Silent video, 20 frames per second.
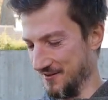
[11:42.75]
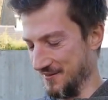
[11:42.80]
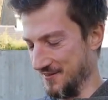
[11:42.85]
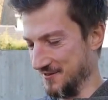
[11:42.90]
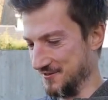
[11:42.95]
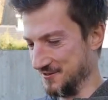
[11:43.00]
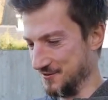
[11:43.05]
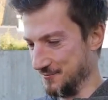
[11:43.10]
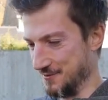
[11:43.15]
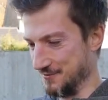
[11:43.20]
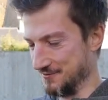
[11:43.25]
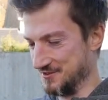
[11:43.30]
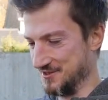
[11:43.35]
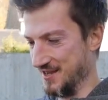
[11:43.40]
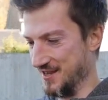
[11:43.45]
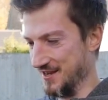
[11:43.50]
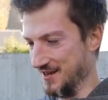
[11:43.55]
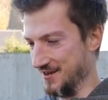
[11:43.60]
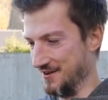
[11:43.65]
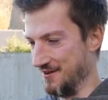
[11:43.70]
And then so when I was
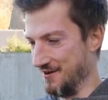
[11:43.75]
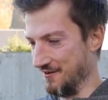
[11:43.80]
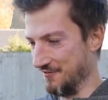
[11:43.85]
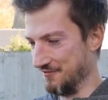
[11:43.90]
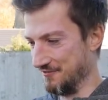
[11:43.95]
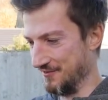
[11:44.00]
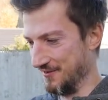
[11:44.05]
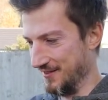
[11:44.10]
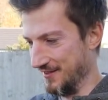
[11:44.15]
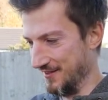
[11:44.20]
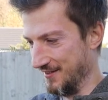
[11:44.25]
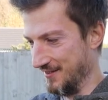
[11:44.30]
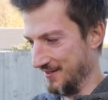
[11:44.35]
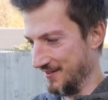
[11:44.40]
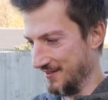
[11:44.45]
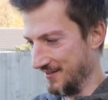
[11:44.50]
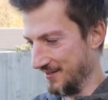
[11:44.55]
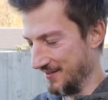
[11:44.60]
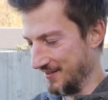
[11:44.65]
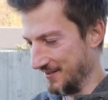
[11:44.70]
taking off,
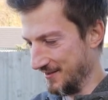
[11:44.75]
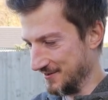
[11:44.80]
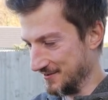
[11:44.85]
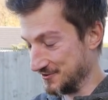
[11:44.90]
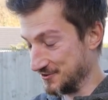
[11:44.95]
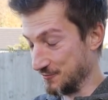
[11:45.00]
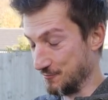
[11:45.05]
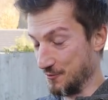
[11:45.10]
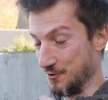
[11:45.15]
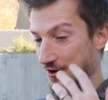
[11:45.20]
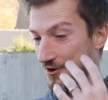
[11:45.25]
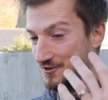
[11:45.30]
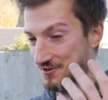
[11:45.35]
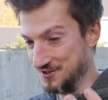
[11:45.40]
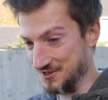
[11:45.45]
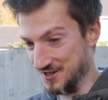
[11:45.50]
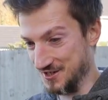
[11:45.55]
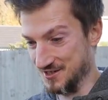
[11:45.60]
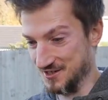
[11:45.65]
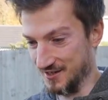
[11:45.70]

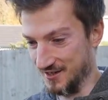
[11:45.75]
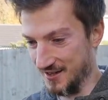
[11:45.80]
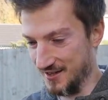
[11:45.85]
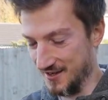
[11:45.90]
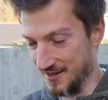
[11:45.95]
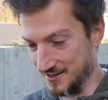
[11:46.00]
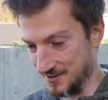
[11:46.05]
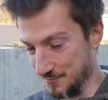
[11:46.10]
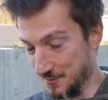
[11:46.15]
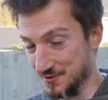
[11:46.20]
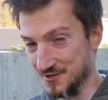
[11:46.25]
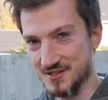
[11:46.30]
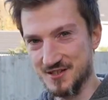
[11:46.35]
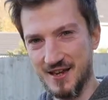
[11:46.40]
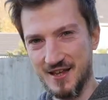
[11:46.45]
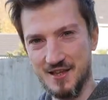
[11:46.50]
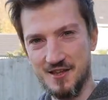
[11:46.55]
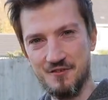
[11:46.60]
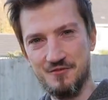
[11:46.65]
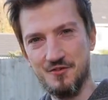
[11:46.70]
subconsciously, I suppose it's
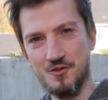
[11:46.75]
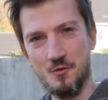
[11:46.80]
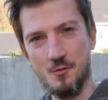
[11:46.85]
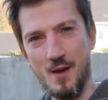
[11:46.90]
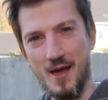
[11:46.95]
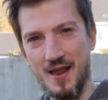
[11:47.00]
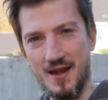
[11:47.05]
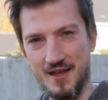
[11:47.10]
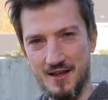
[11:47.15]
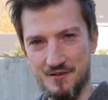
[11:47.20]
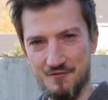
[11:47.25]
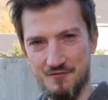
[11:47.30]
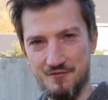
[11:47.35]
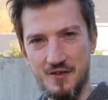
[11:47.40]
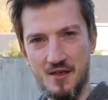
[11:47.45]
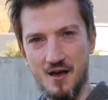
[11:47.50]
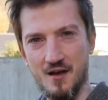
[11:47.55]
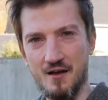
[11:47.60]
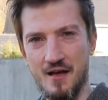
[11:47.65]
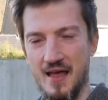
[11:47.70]
like if you wear like a
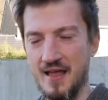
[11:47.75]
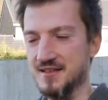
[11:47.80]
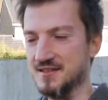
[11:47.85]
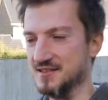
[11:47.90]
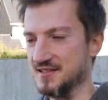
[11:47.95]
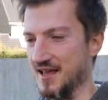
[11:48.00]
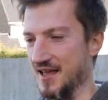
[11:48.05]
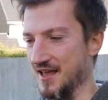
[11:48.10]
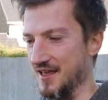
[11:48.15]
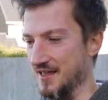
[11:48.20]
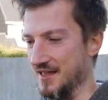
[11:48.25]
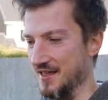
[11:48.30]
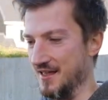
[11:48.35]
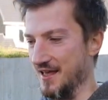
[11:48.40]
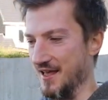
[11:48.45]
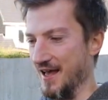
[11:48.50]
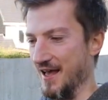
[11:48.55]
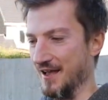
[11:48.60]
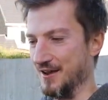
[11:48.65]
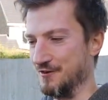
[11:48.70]
VR headset,
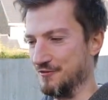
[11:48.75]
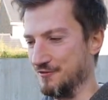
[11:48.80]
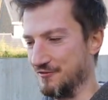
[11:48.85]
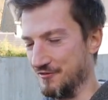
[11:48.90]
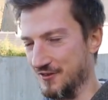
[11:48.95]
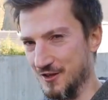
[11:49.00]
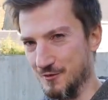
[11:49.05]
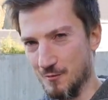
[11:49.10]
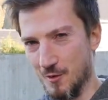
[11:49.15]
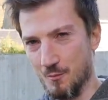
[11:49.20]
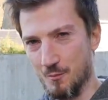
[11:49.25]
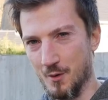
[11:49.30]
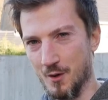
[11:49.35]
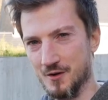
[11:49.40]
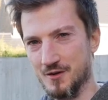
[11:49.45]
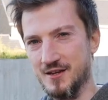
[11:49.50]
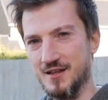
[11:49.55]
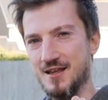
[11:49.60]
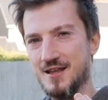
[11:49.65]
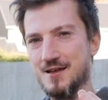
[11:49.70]
I could feel my
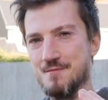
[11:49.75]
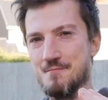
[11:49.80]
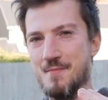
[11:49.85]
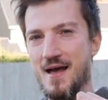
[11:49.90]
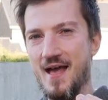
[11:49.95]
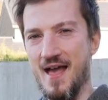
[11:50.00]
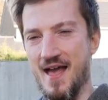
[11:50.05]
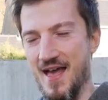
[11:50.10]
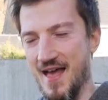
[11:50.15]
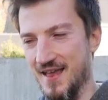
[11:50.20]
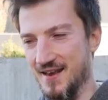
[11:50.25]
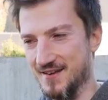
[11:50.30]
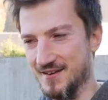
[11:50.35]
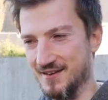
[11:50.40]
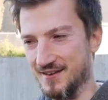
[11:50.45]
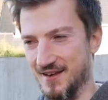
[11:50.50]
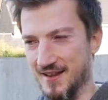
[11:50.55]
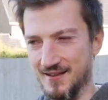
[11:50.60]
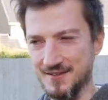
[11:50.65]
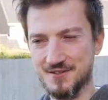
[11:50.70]
body and my head
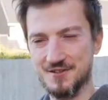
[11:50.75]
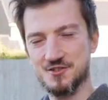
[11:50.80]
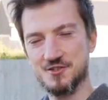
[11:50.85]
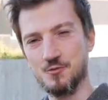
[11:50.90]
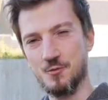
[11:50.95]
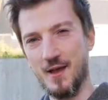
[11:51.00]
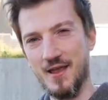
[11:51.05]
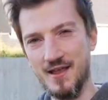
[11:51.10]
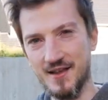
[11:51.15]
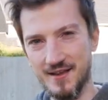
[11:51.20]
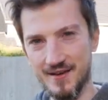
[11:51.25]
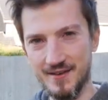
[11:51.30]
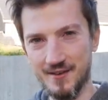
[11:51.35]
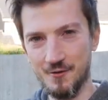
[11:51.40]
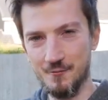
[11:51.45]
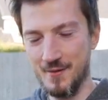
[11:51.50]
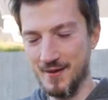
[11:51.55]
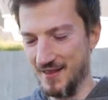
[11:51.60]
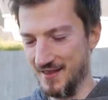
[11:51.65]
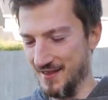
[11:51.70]
like swaying a
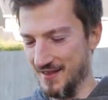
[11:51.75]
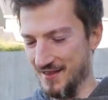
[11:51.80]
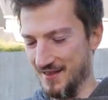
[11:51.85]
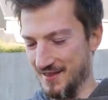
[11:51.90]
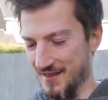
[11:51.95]
little bit.